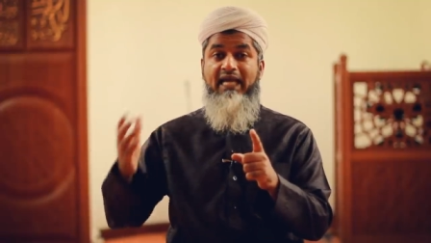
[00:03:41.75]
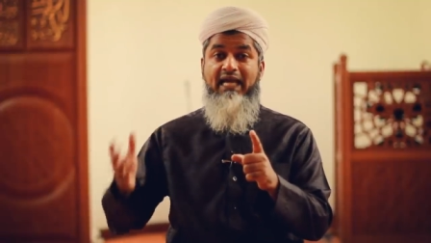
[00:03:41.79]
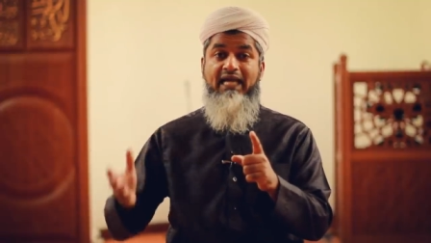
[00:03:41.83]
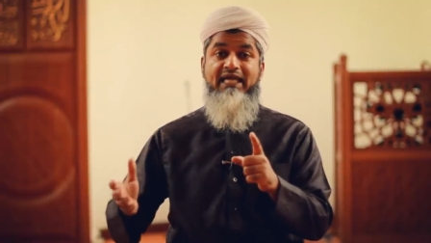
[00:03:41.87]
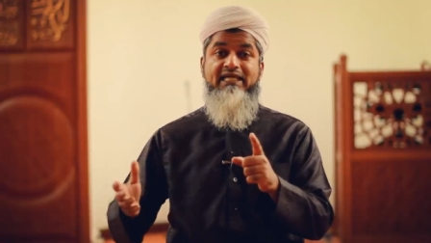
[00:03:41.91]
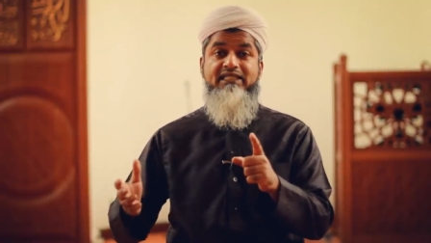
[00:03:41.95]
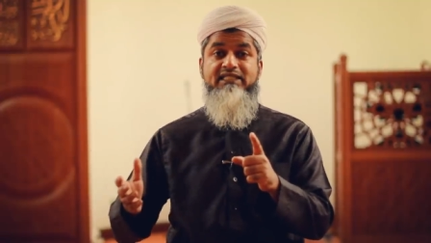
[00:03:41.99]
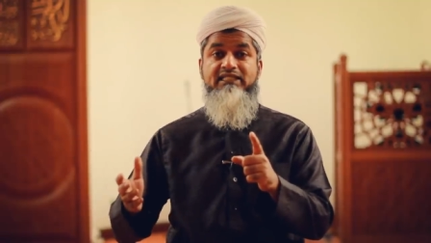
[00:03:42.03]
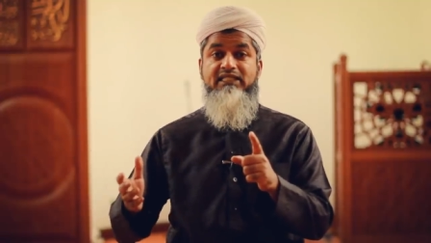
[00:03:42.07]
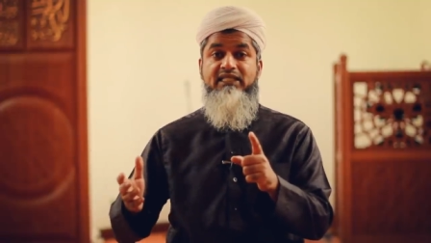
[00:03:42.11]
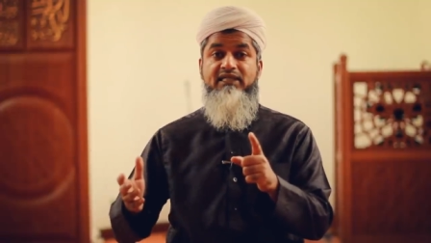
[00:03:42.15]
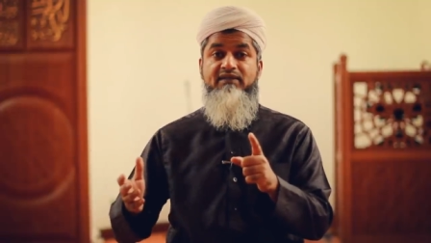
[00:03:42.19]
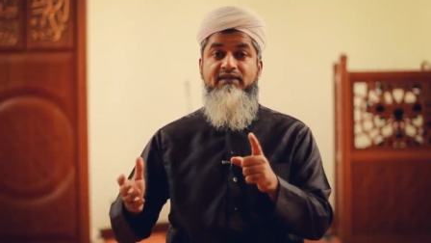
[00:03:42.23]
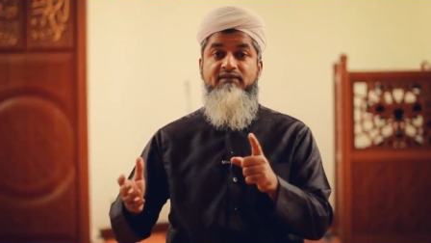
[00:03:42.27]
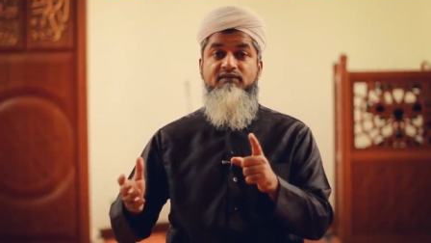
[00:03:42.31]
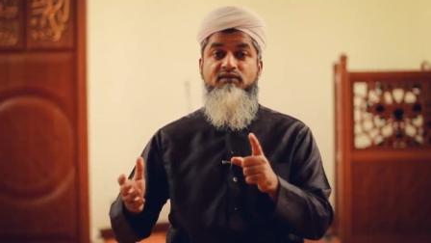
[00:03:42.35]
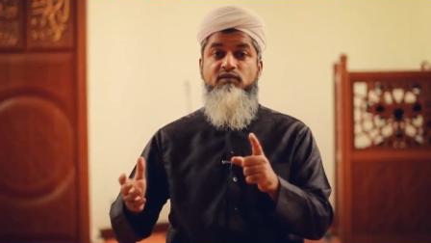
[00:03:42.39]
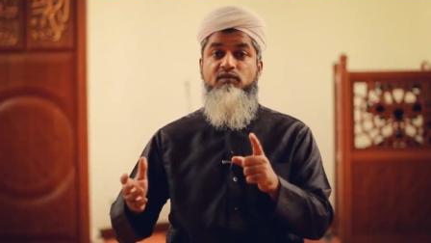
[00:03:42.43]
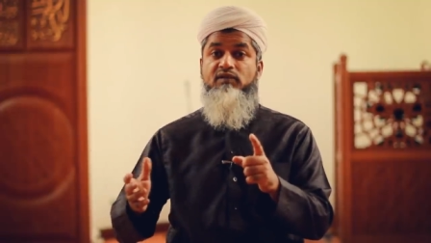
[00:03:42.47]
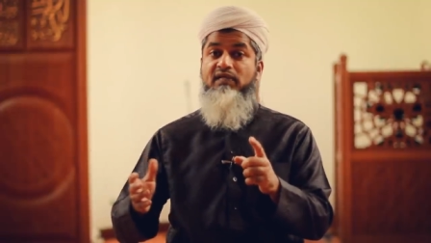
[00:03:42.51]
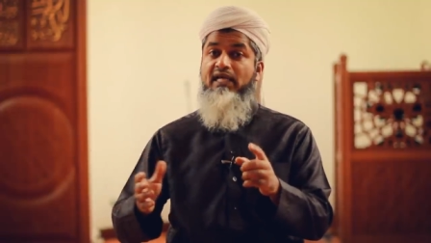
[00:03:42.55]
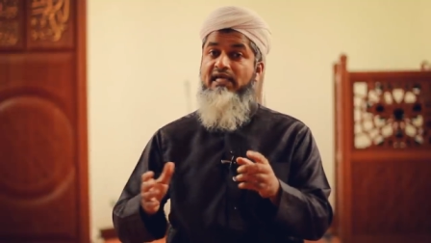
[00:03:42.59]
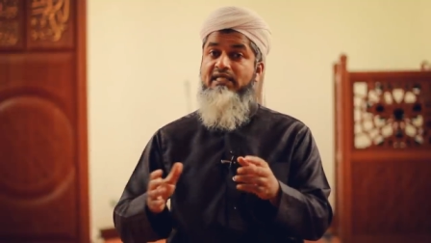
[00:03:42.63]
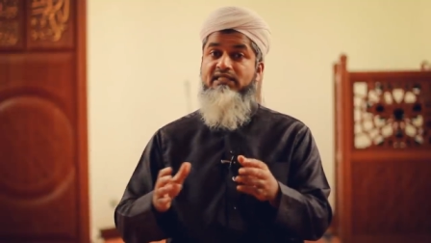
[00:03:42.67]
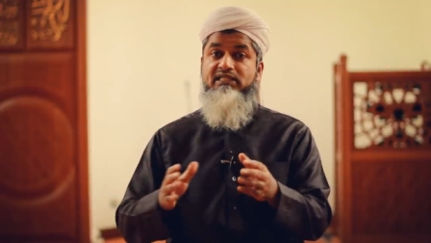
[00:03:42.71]
active
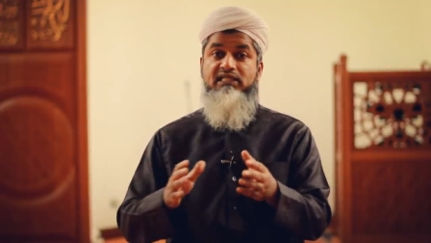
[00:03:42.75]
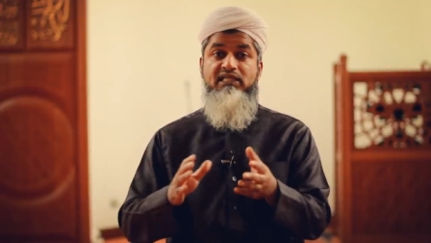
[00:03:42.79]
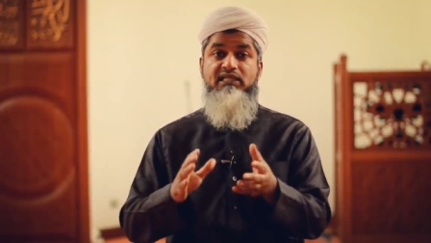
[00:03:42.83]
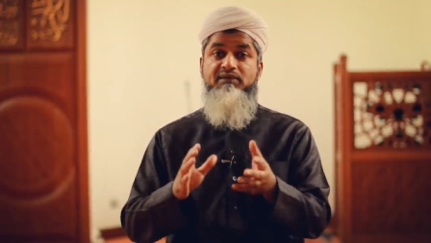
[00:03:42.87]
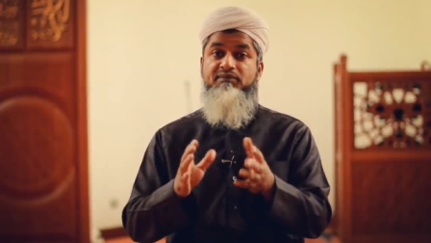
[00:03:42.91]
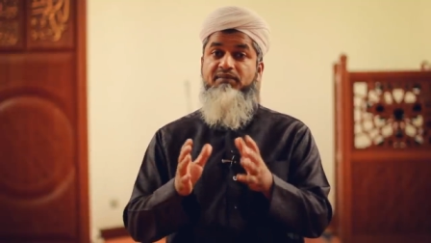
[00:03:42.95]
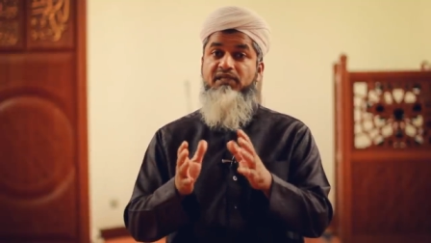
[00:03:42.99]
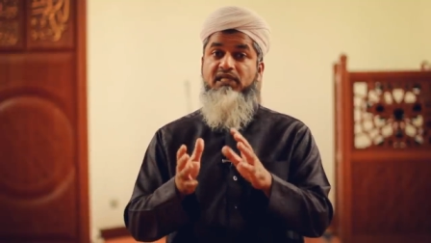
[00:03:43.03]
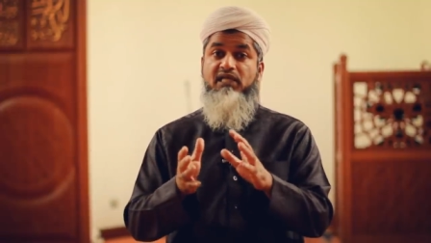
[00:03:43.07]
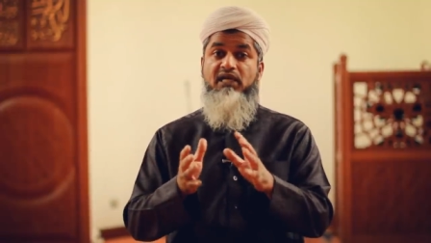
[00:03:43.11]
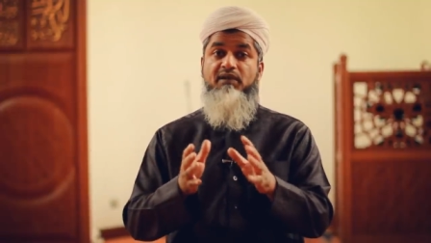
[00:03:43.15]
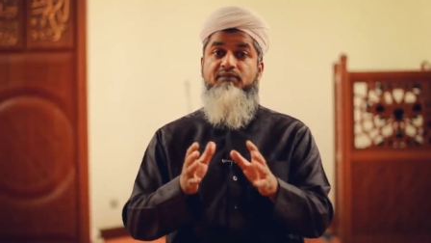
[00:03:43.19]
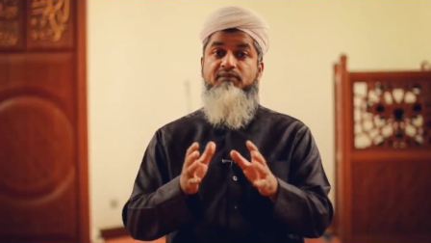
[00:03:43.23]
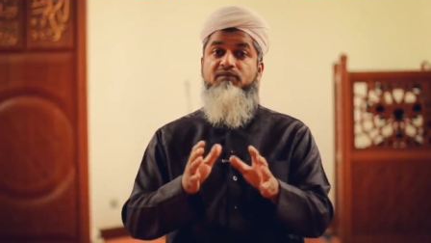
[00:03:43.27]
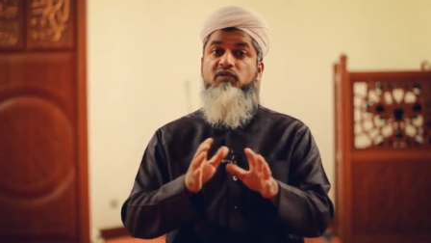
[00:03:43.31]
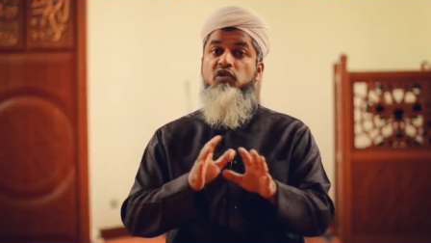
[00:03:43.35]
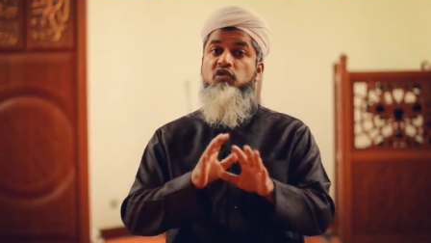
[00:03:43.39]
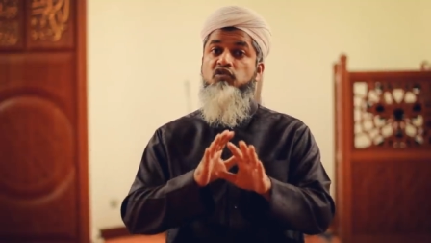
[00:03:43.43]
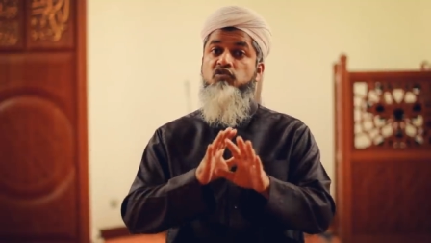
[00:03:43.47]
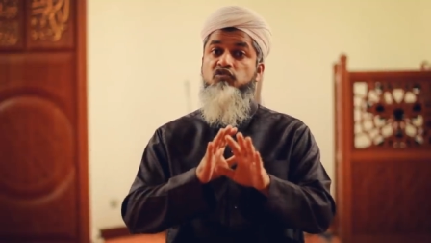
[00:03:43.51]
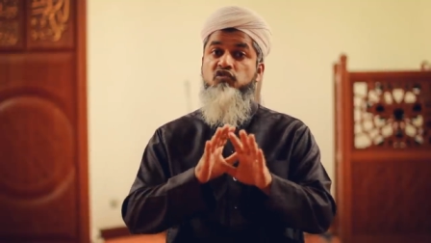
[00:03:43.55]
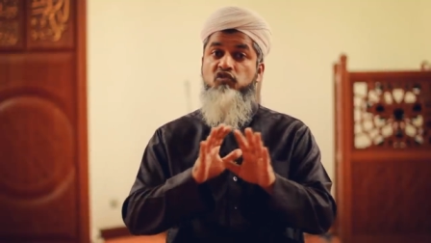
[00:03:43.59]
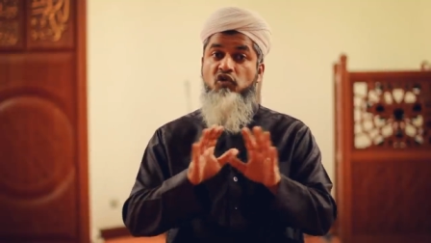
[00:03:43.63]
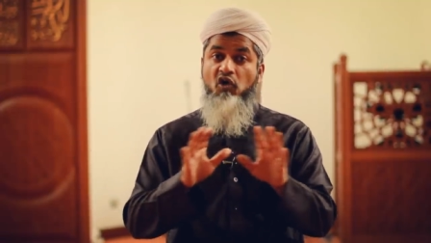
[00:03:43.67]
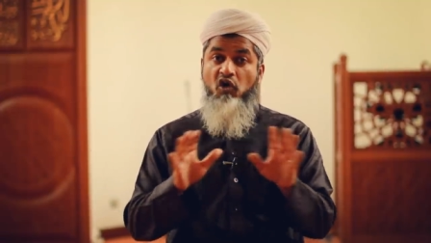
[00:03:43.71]
could actually become the
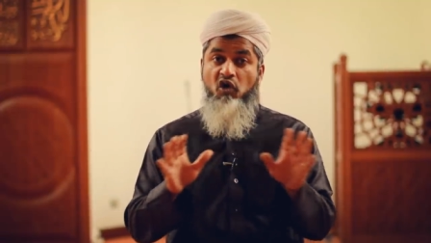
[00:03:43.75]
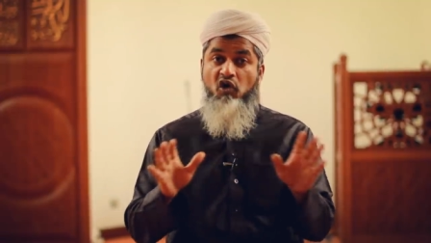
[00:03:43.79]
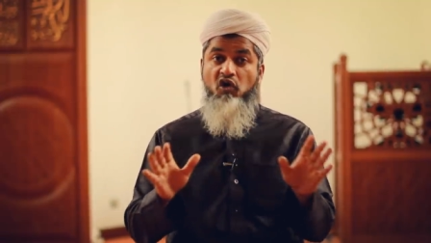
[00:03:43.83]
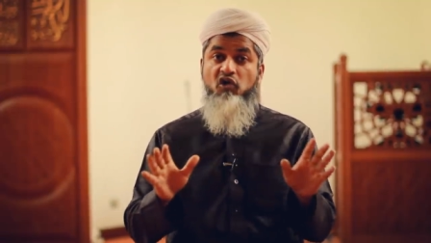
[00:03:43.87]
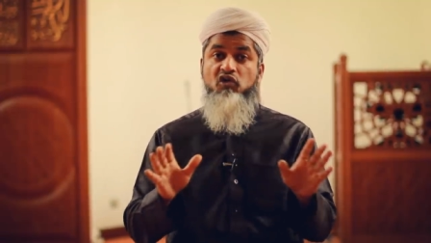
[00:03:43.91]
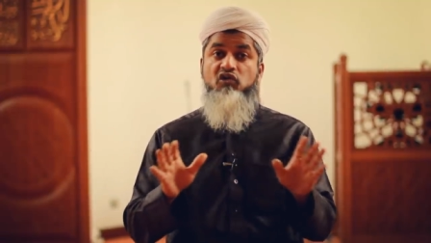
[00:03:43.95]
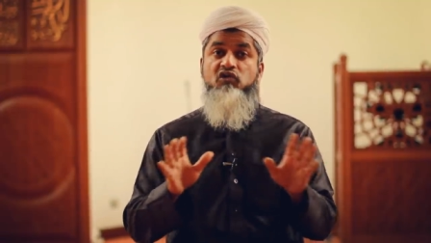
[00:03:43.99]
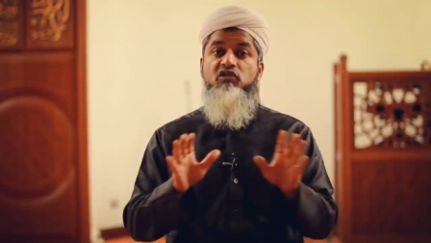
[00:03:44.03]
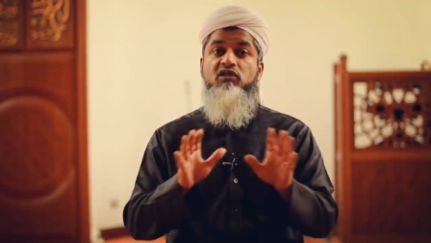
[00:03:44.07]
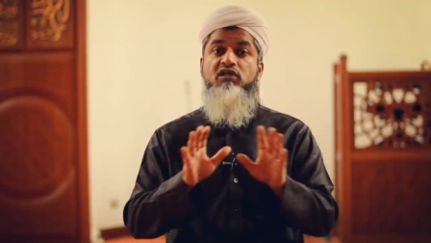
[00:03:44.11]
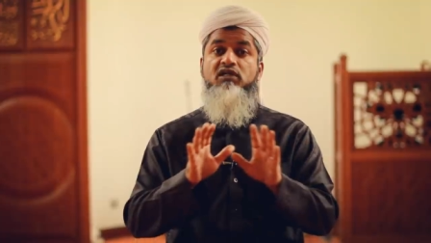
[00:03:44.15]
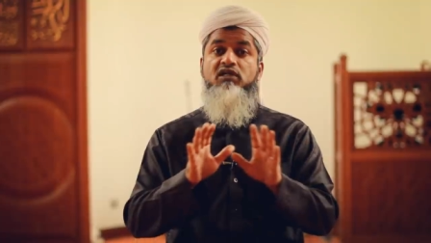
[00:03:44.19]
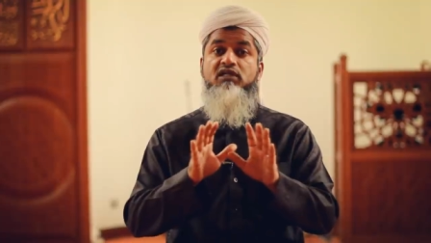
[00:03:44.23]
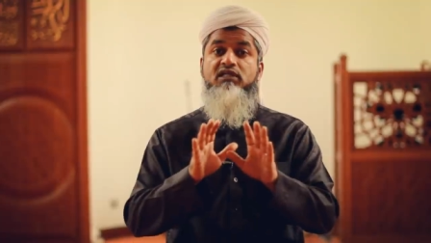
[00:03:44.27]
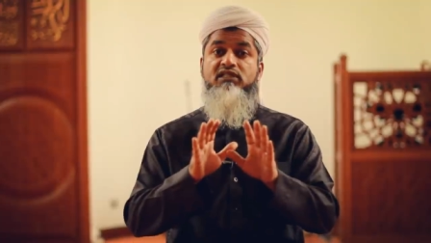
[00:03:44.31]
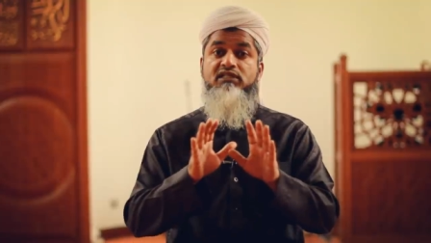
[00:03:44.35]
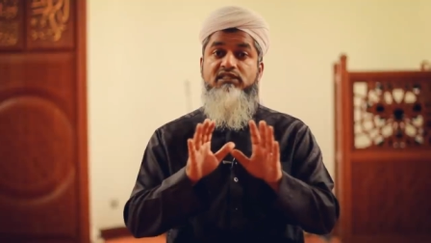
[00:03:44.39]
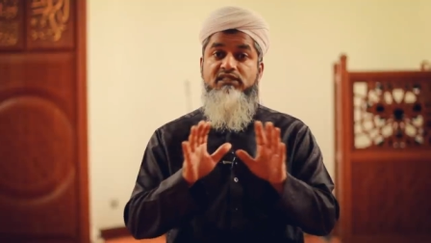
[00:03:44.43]
wrong